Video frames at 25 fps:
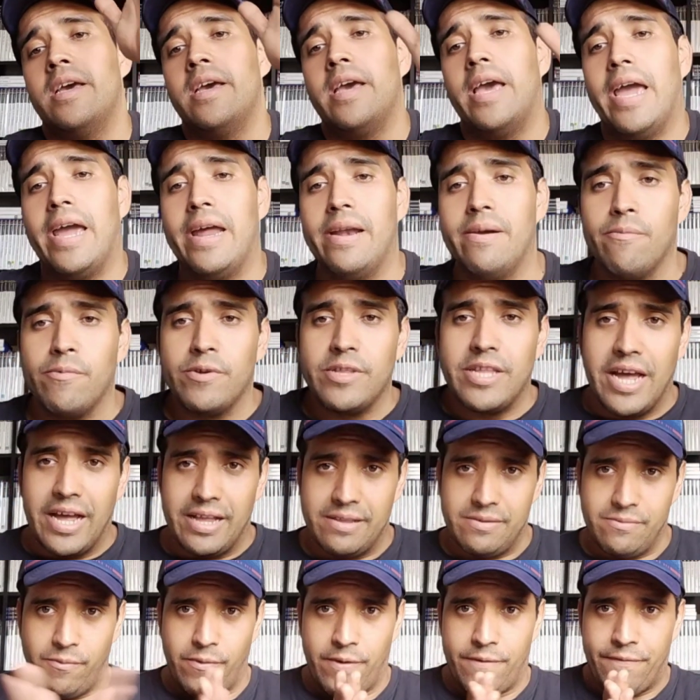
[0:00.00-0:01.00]
And with
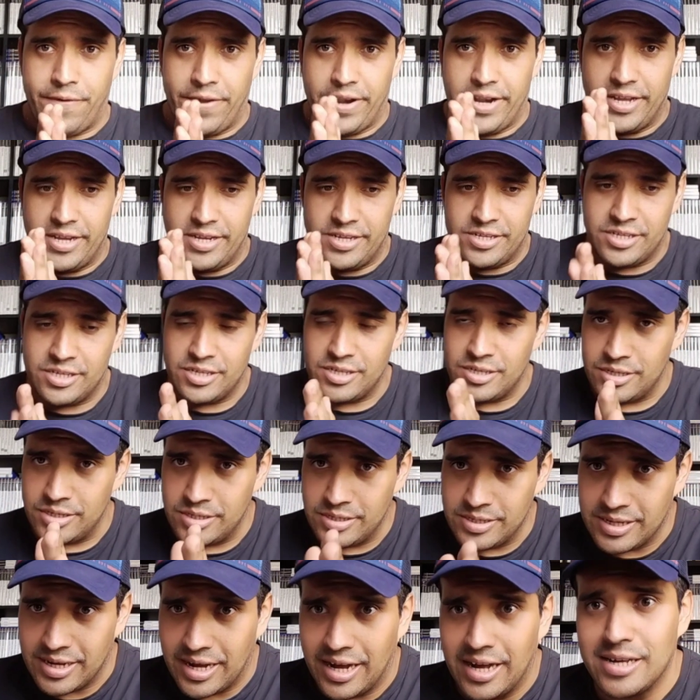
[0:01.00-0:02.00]
that, we finish.
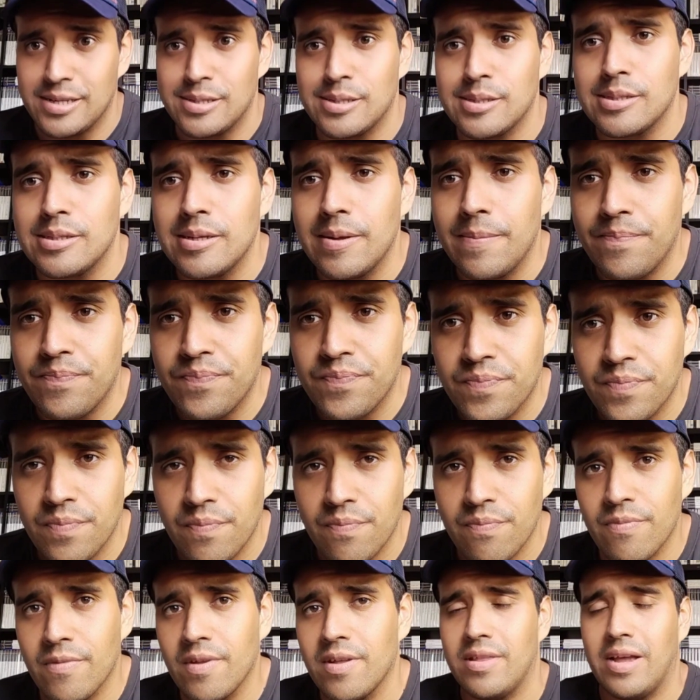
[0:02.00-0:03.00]
Guys,
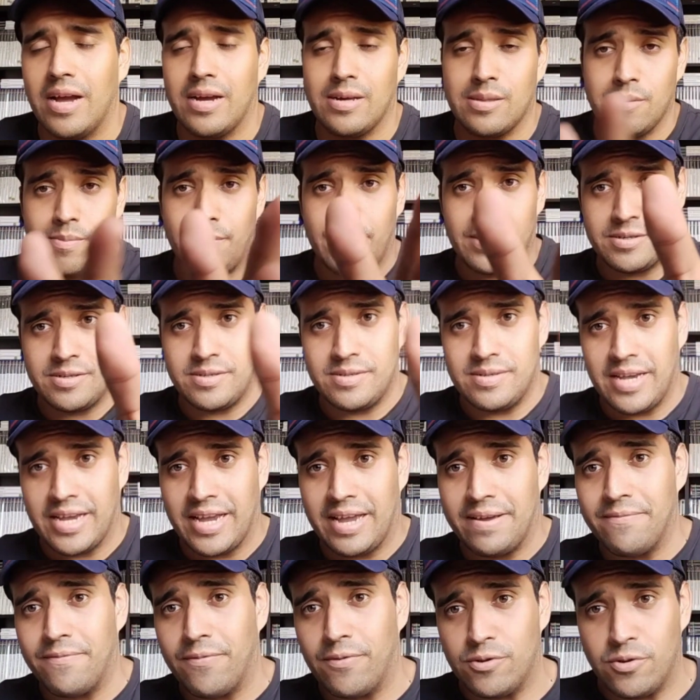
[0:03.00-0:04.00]
thanks so much
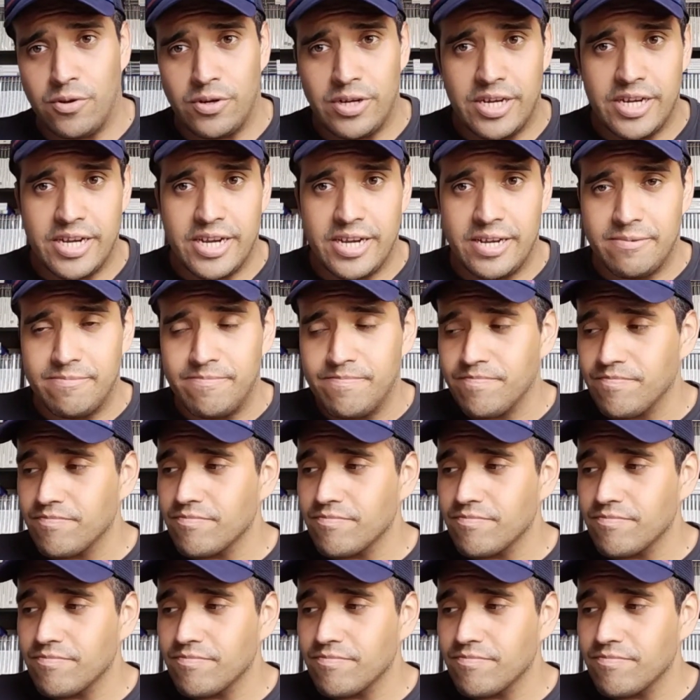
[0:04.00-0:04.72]
again for joining in.